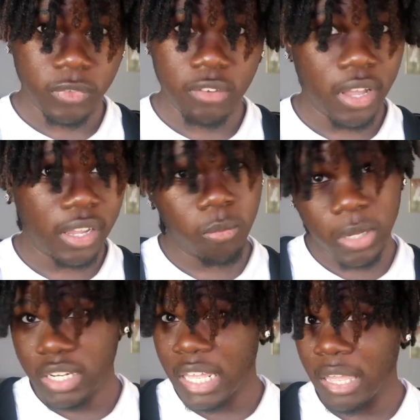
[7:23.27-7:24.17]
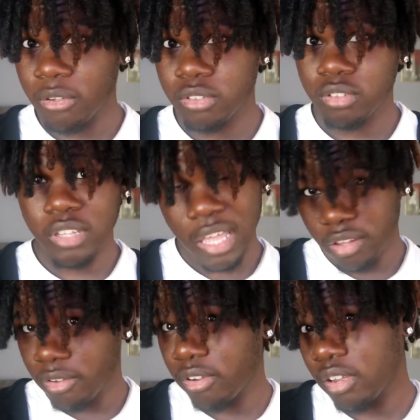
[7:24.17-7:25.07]
If I can wait that out that
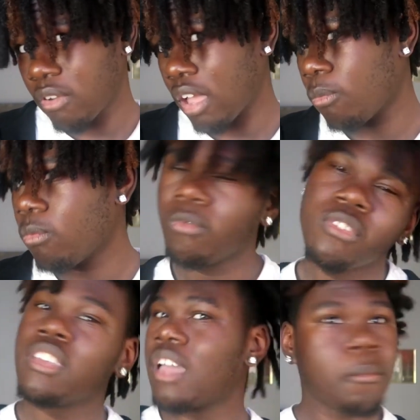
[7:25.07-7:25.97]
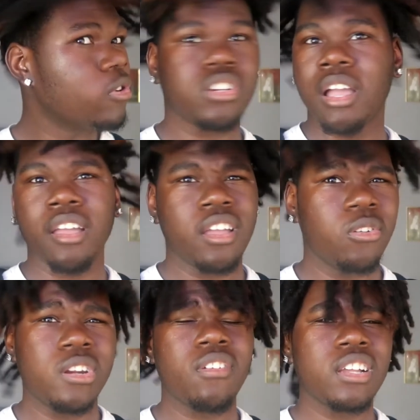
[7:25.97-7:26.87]
long, I'm gonna try.
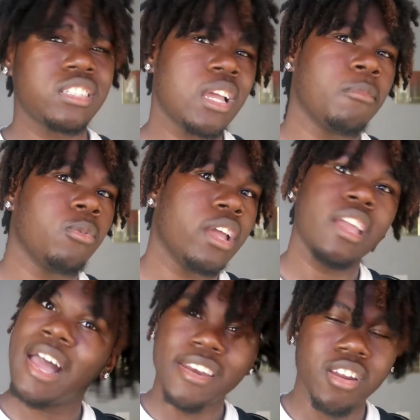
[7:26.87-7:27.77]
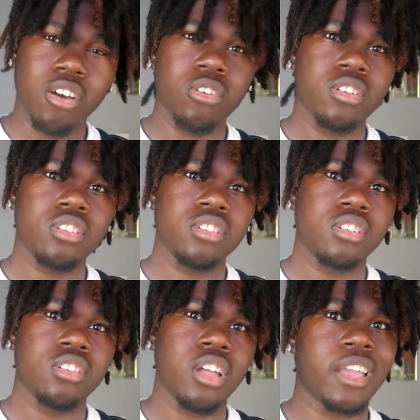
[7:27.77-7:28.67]
Whenever I say I'm gonna wait, I don't.
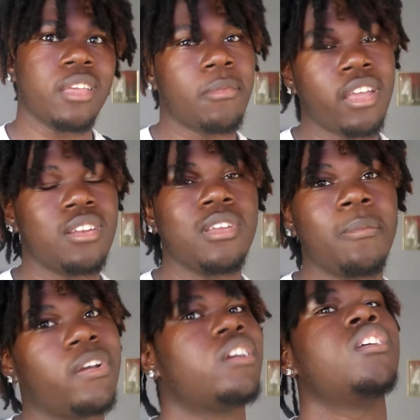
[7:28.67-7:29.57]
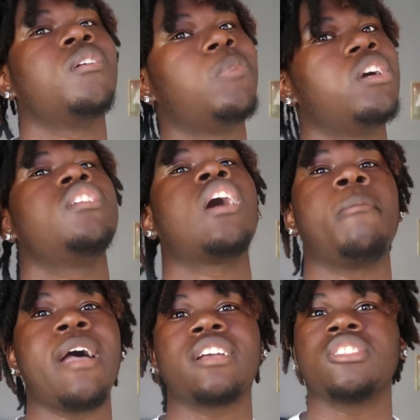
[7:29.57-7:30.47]
I end up getting my hair done, but I'm
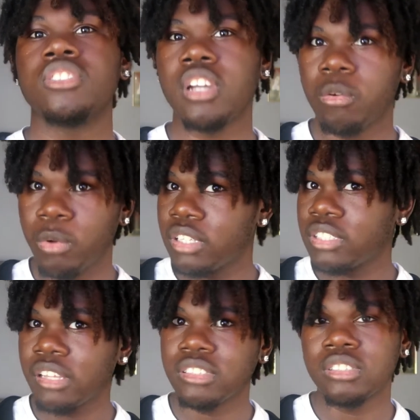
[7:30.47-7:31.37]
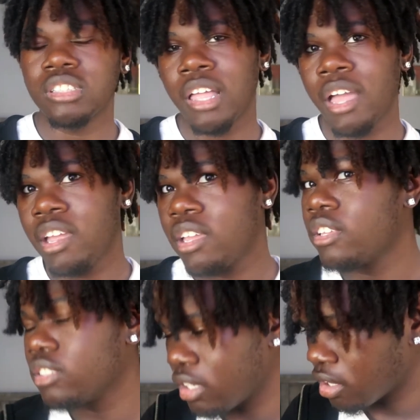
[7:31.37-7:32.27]
gonna actually try to wait this out until July,
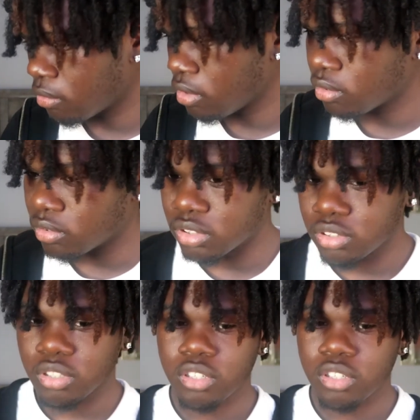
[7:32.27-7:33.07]
see another retwist.